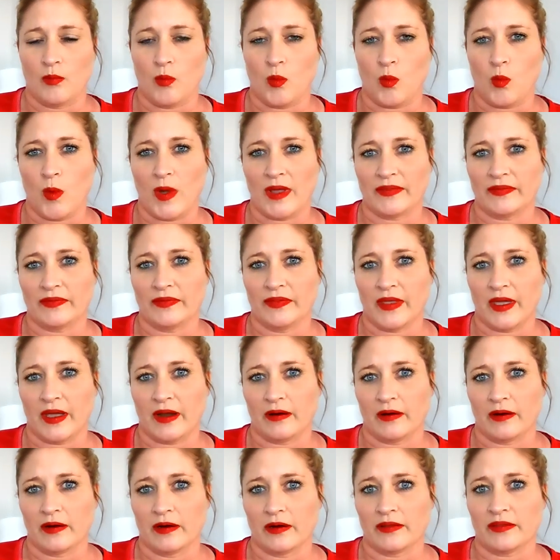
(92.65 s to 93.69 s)
what
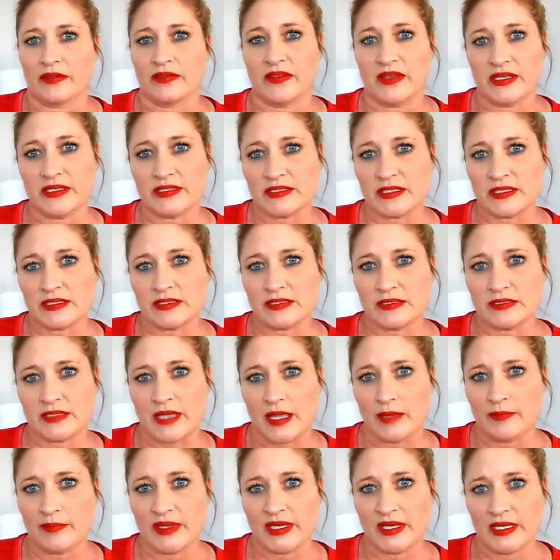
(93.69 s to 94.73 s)
their thesis
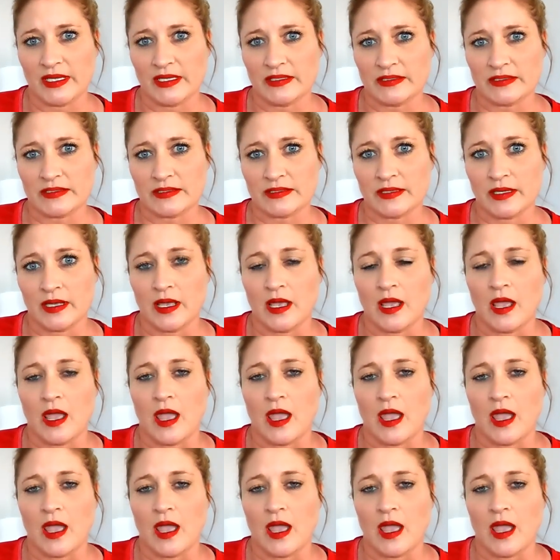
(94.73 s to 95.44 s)
statement is.